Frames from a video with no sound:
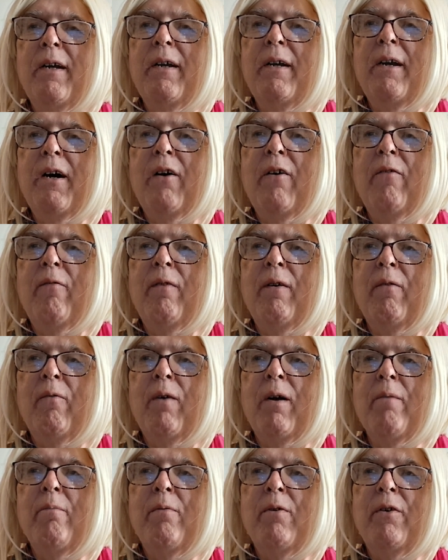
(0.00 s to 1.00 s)
an elephant.
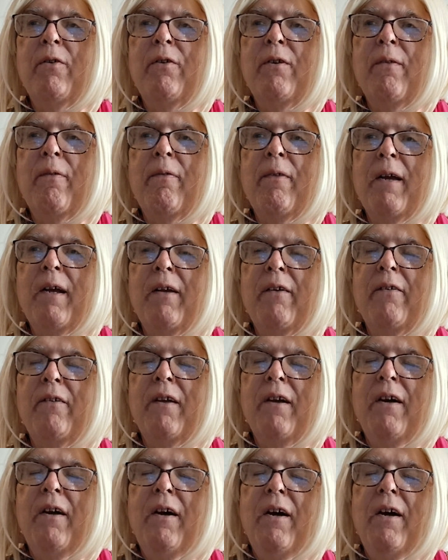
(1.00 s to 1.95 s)
One person thinks